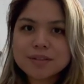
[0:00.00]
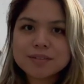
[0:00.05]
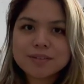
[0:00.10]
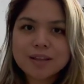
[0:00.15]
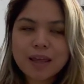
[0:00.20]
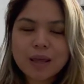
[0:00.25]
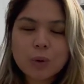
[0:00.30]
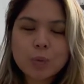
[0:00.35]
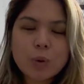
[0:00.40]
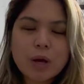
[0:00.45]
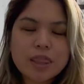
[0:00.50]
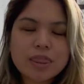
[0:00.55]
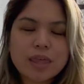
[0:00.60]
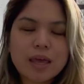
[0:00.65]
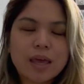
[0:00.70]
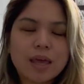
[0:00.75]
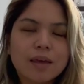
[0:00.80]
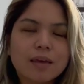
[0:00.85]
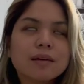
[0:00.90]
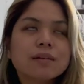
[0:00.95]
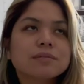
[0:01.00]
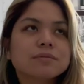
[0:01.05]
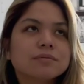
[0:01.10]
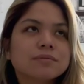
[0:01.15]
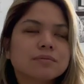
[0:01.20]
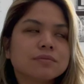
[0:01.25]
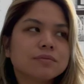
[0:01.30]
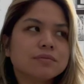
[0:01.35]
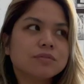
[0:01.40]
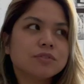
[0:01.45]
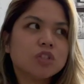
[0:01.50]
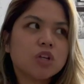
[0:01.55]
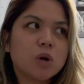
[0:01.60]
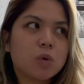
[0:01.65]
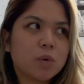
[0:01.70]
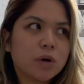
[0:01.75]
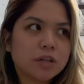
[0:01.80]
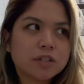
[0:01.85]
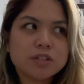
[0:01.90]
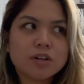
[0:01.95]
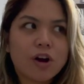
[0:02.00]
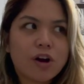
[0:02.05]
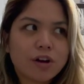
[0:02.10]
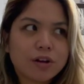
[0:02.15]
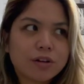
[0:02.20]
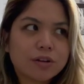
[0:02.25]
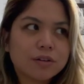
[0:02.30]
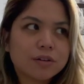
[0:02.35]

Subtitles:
Like when they don't wanna talk